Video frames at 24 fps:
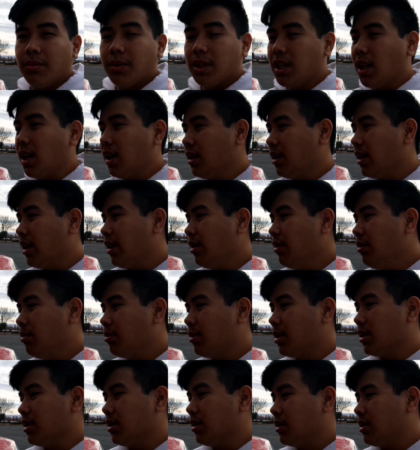of the tank now
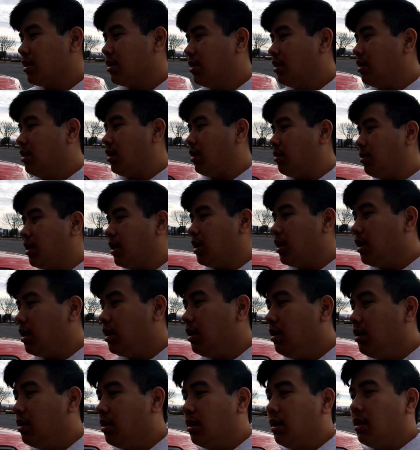because of the E,